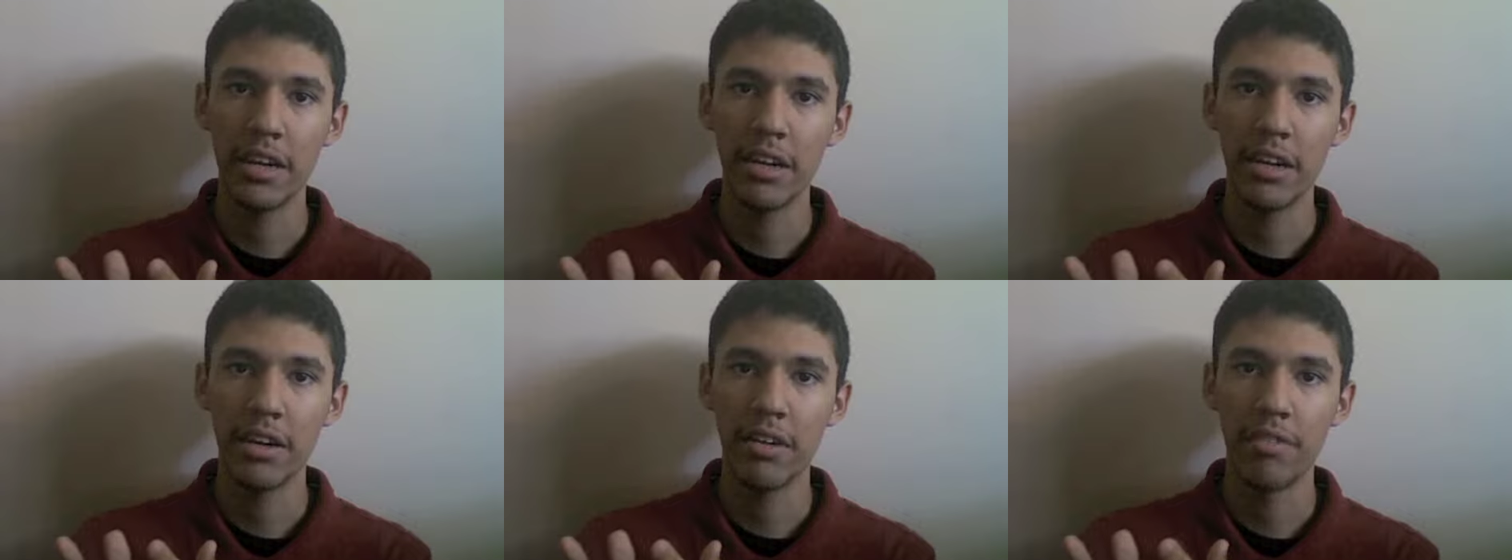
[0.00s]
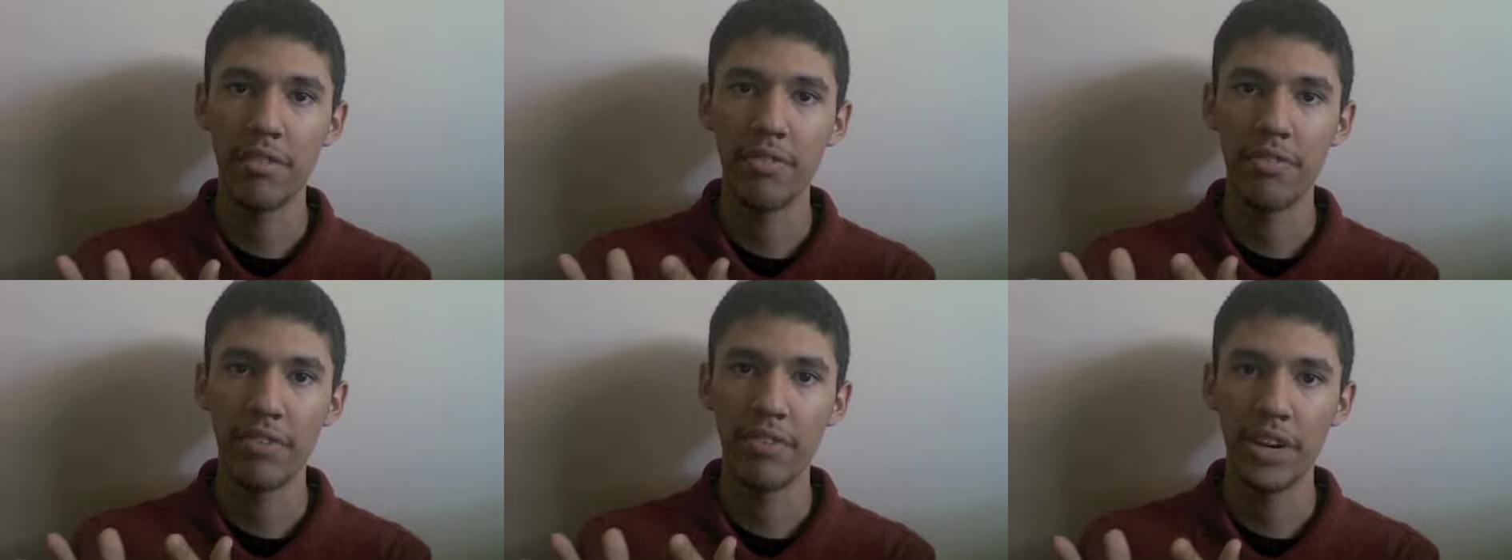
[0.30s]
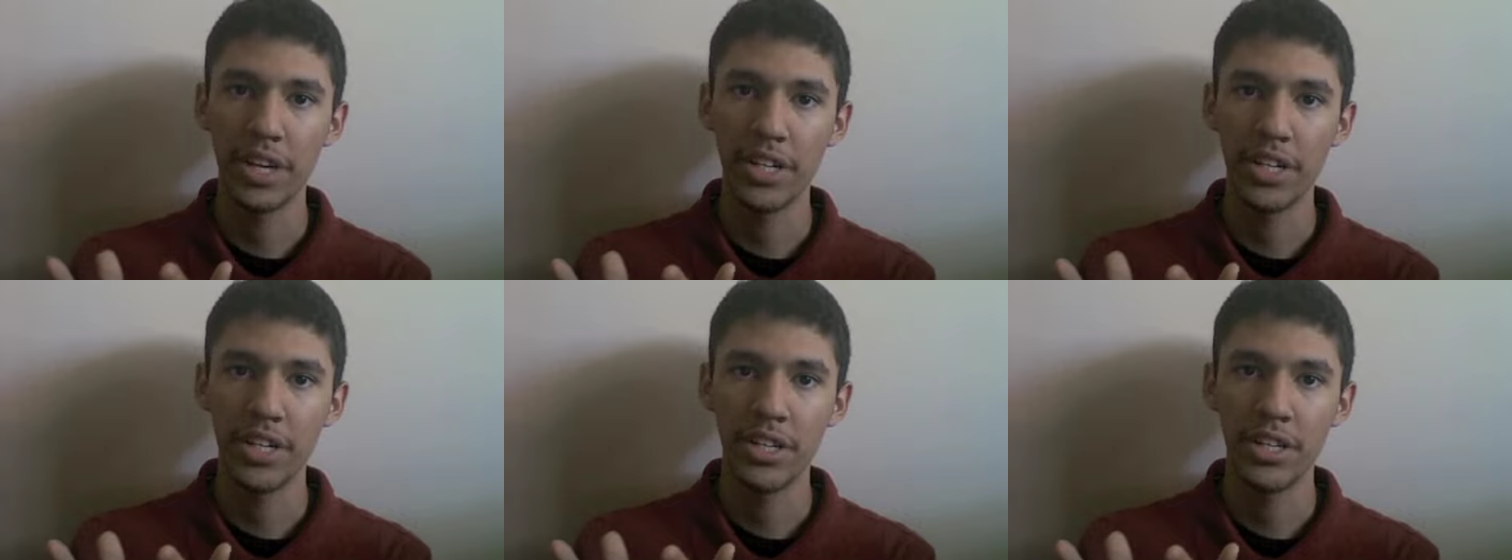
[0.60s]
a
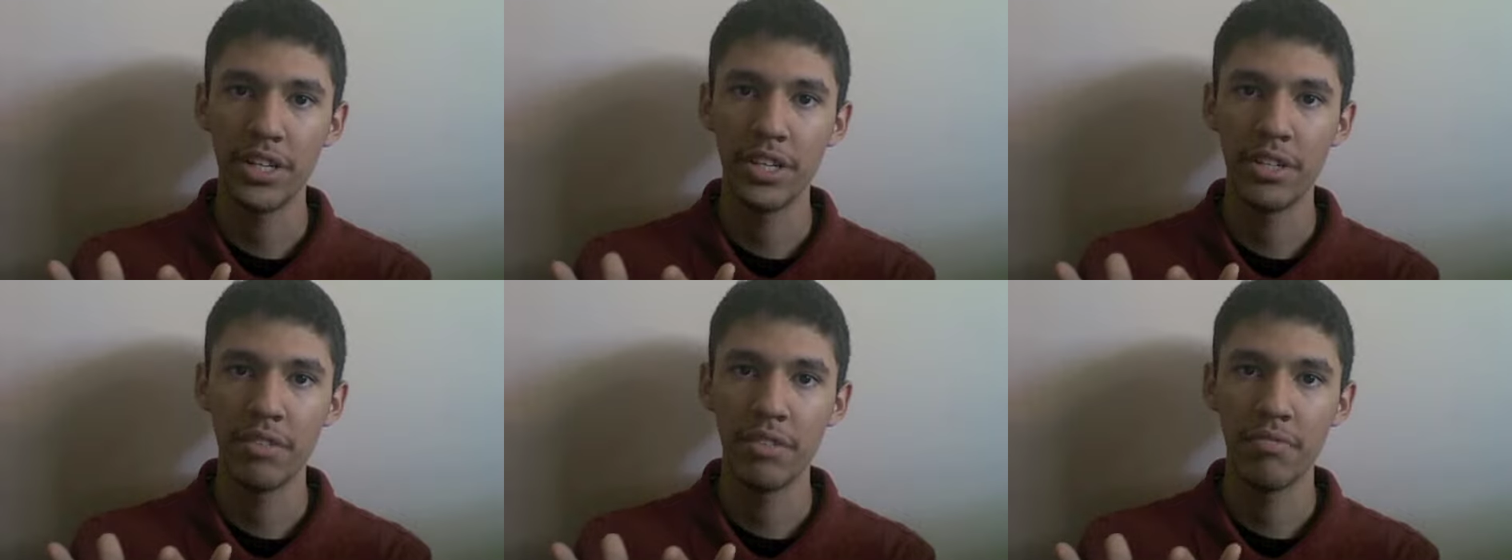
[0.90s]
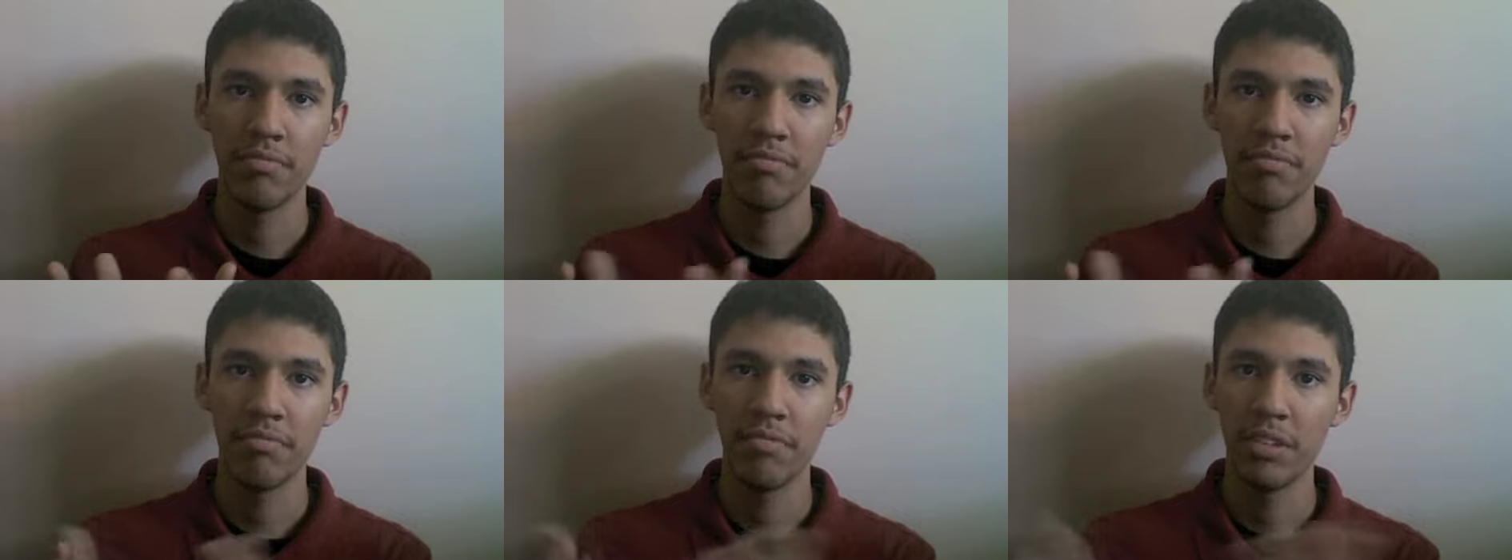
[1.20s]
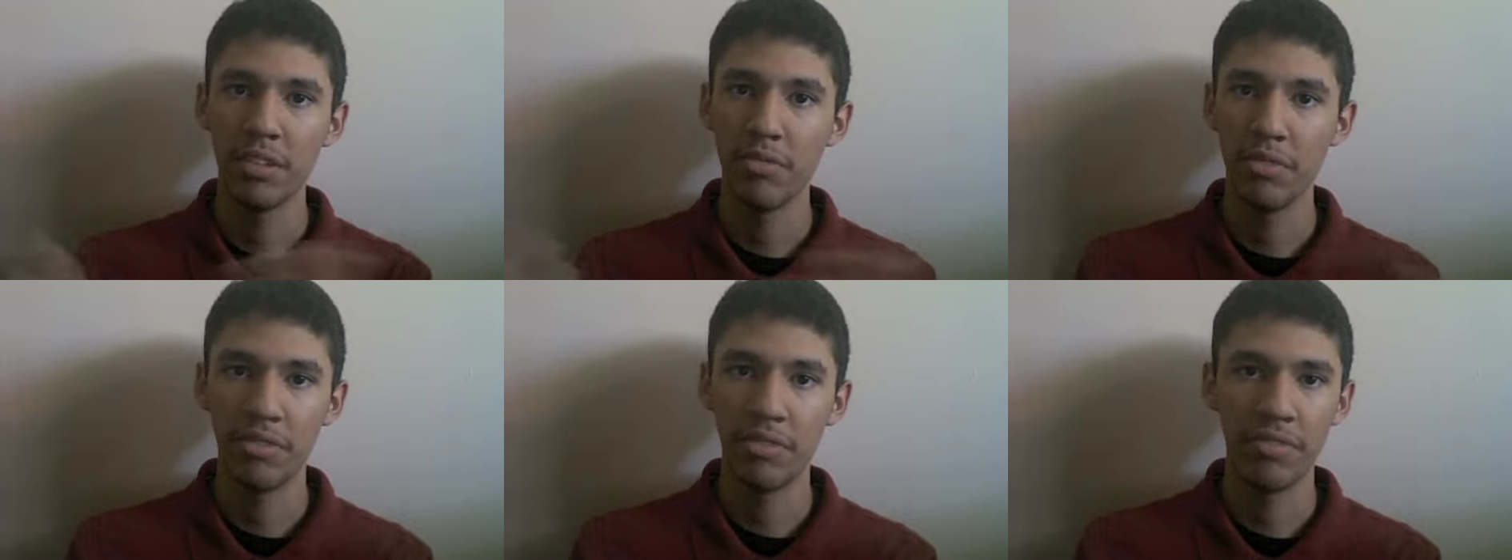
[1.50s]
fresh
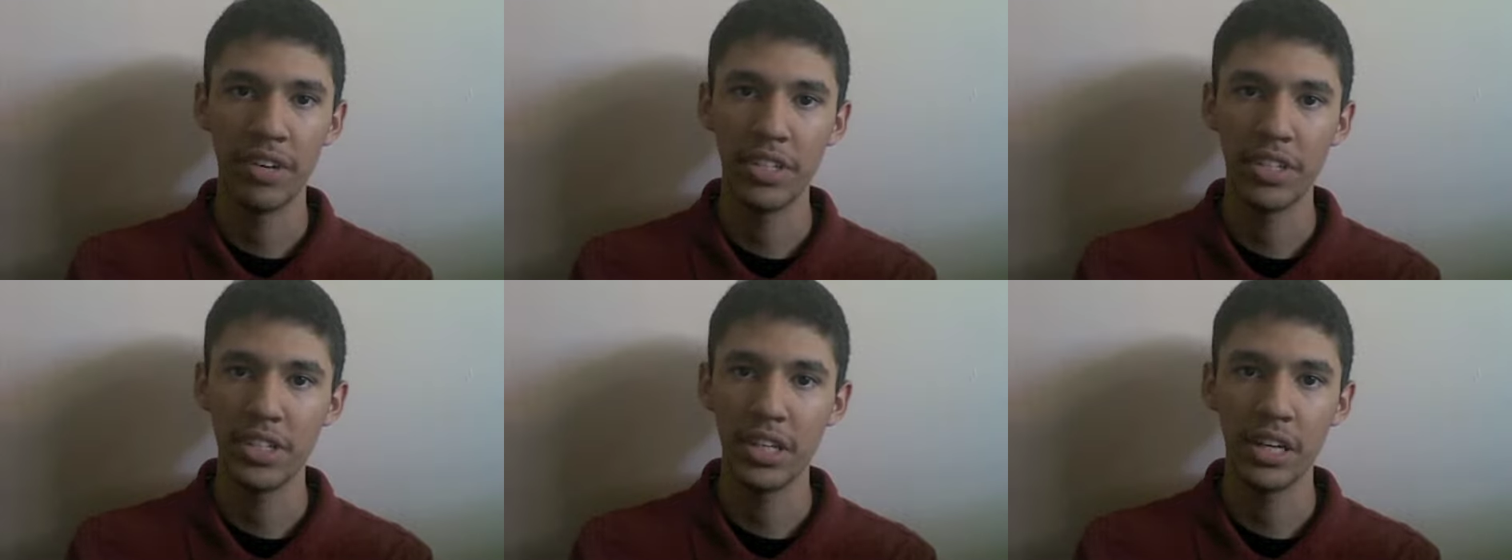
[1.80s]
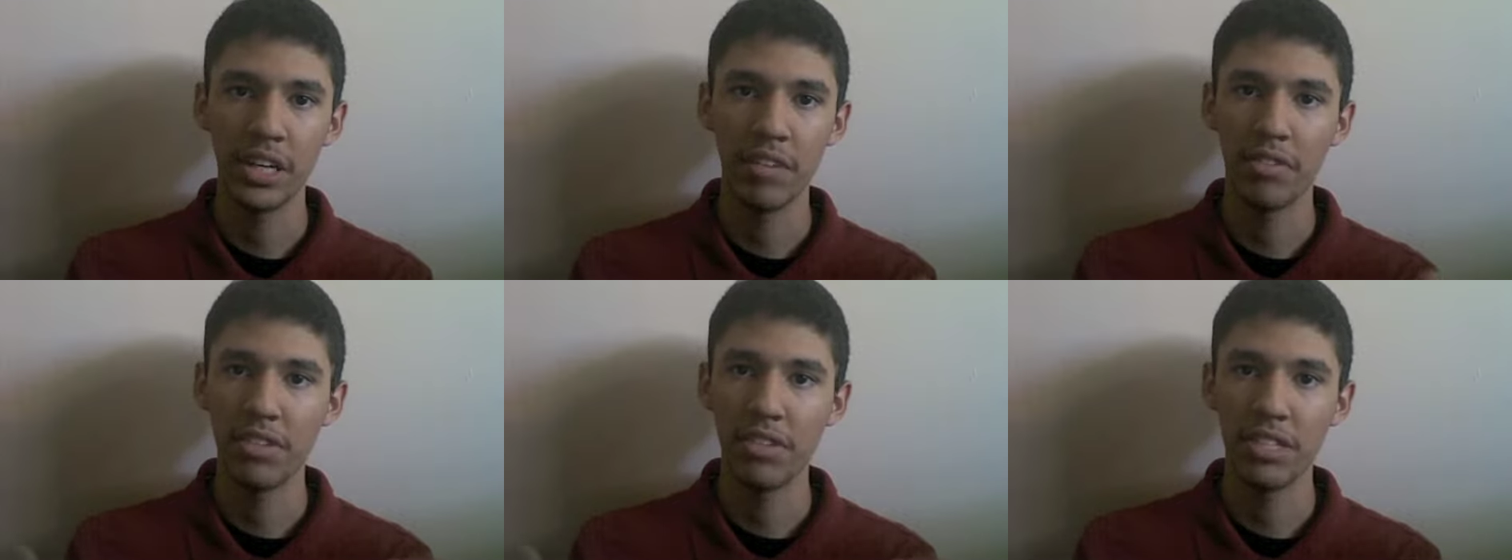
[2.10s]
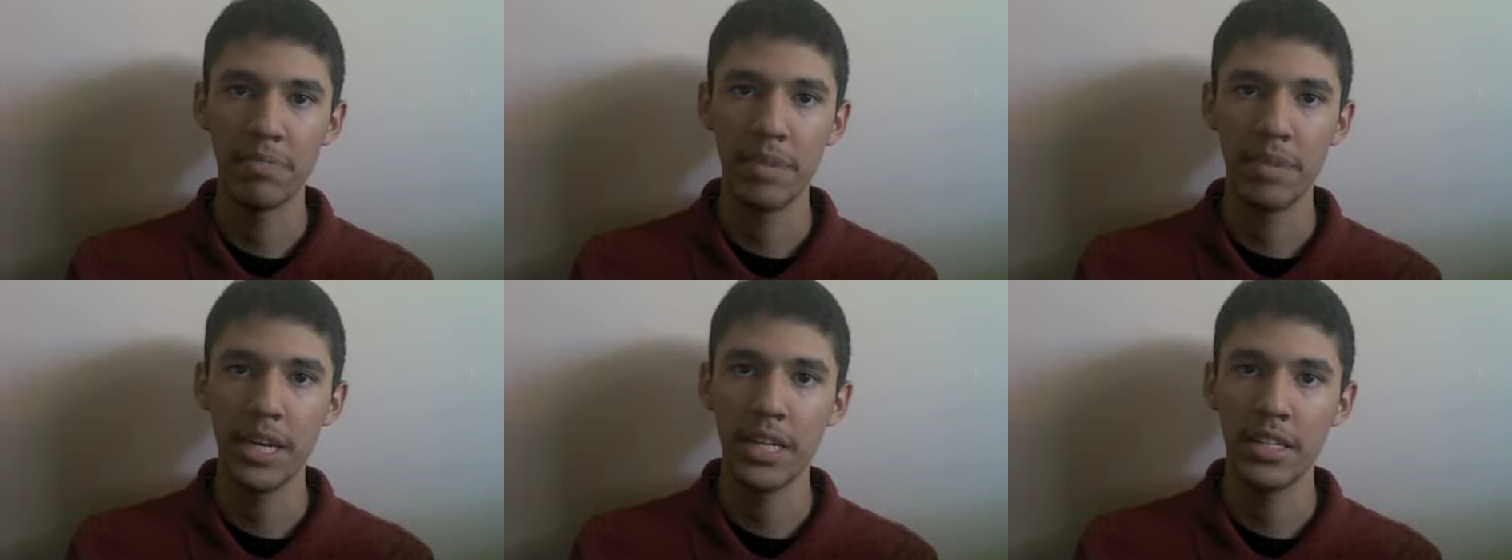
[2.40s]
refreshing of the
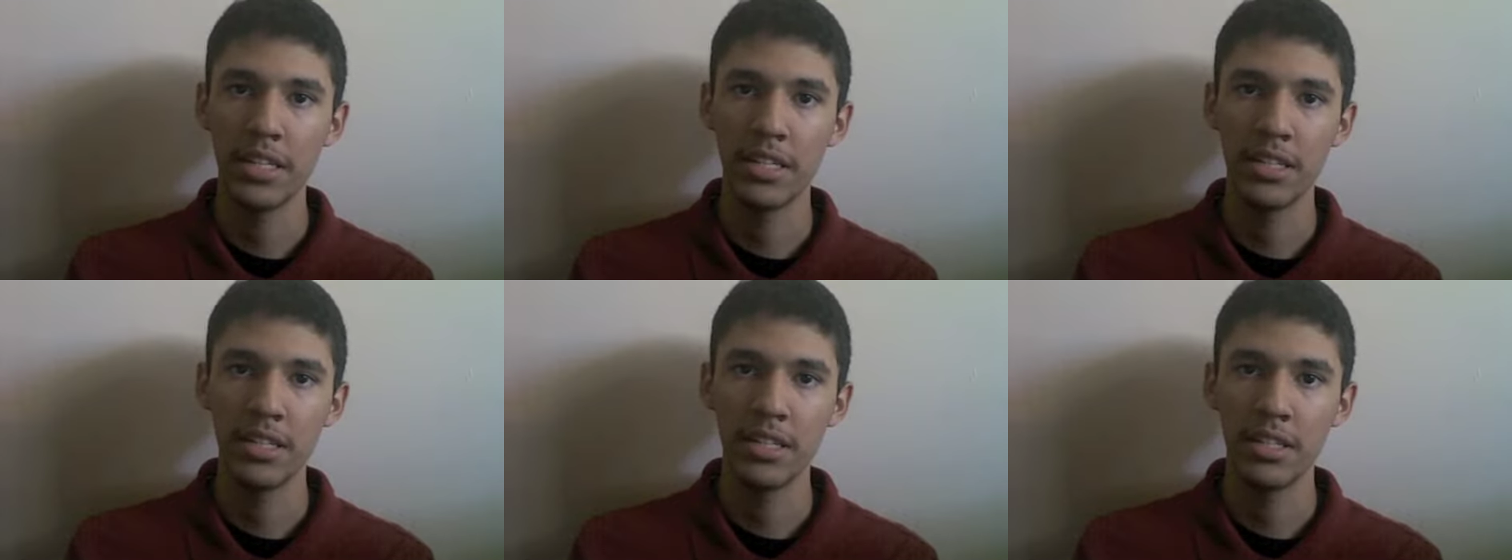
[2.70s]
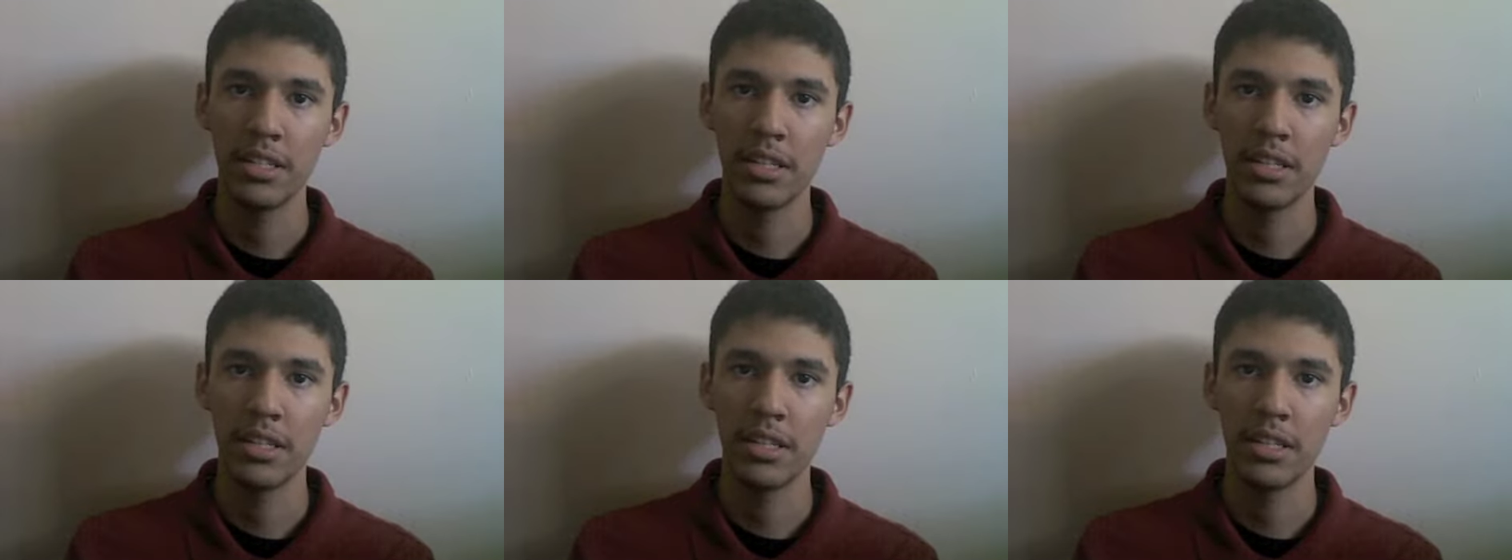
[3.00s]
space.